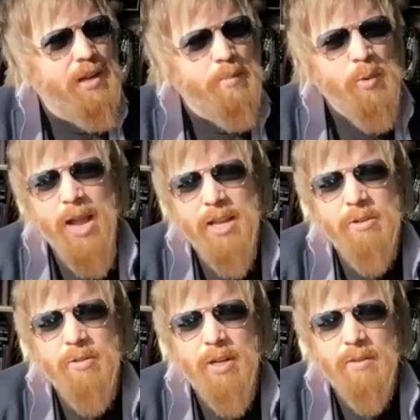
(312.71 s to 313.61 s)
more
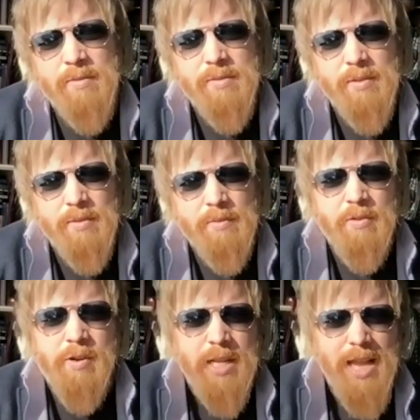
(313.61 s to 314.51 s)
anchoring of
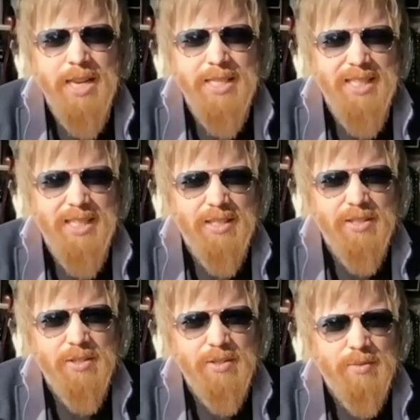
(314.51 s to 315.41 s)
veridicality
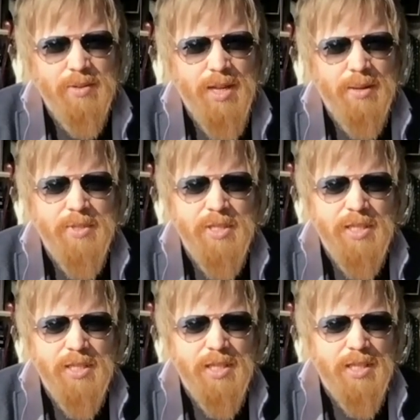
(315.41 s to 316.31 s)
to
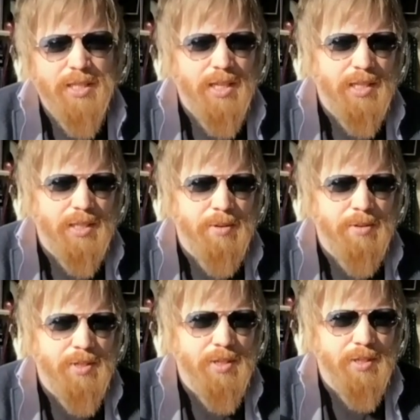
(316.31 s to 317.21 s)
certain psychedelic
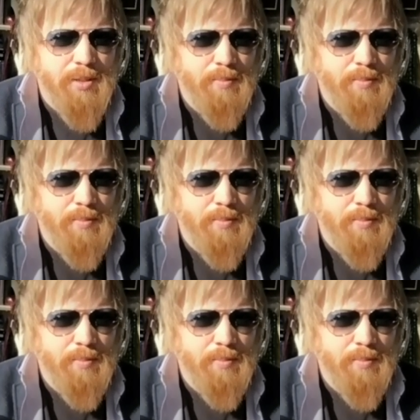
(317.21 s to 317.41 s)
experiences.